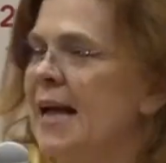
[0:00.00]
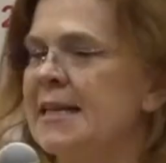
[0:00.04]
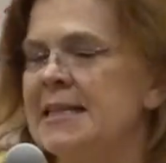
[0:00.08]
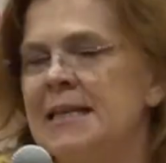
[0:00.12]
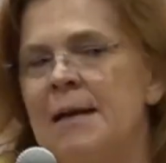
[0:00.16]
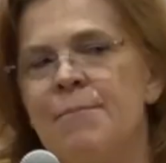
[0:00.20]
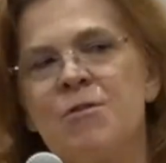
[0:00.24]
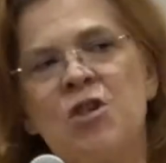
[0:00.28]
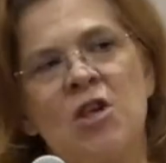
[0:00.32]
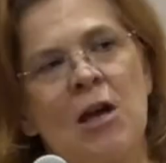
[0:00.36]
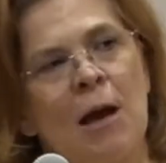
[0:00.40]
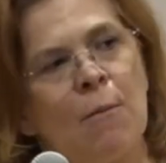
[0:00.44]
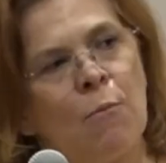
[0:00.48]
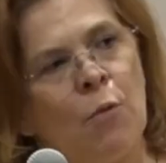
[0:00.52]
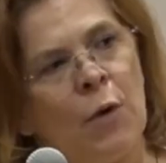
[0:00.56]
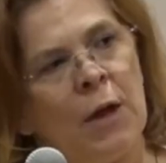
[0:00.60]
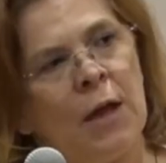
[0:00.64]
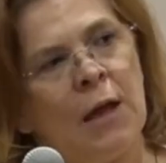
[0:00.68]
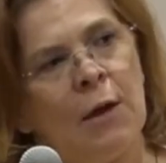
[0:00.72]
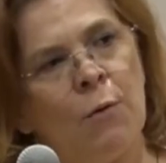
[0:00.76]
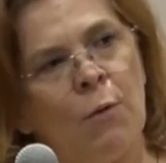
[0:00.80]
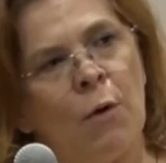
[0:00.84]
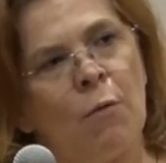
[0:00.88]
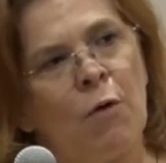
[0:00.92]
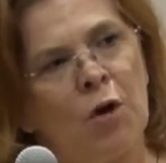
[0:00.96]
as AmCham,
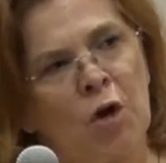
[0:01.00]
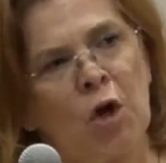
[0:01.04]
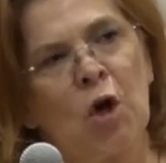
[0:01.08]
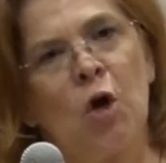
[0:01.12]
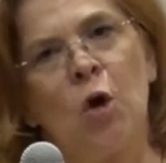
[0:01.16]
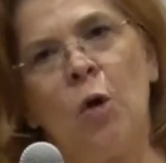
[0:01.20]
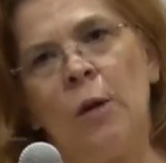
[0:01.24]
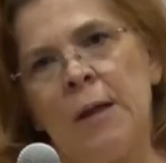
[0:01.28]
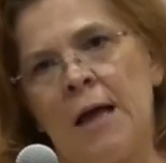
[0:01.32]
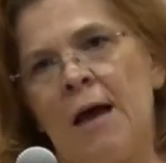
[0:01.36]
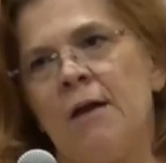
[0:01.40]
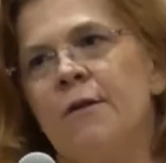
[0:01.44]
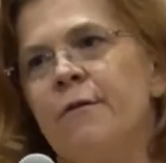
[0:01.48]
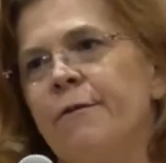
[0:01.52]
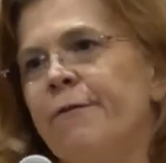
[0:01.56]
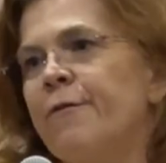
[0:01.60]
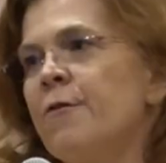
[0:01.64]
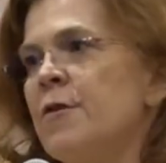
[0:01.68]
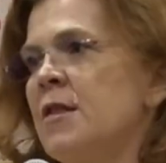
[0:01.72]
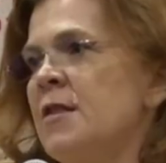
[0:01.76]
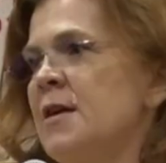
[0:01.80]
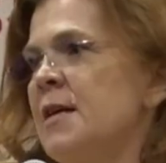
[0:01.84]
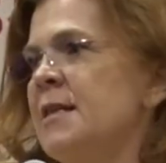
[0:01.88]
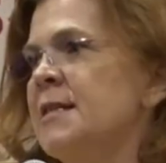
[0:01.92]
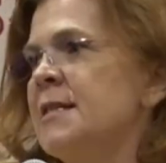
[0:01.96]
we want to call out
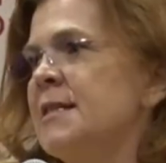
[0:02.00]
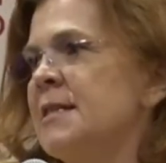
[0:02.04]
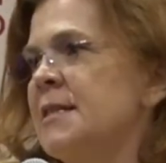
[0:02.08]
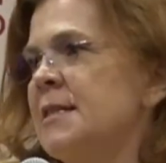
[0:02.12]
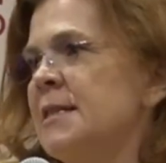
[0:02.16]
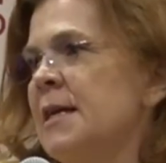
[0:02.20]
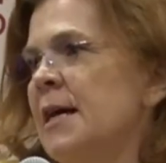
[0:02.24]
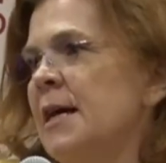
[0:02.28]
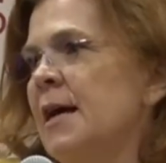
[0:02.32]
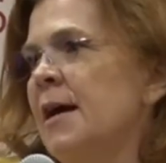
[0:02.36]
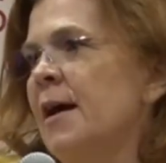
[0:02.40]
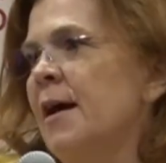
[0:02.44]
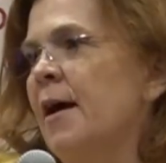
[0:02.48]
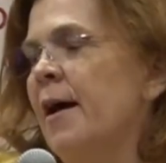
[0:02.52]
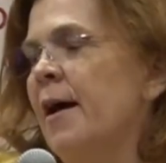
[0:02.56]
for this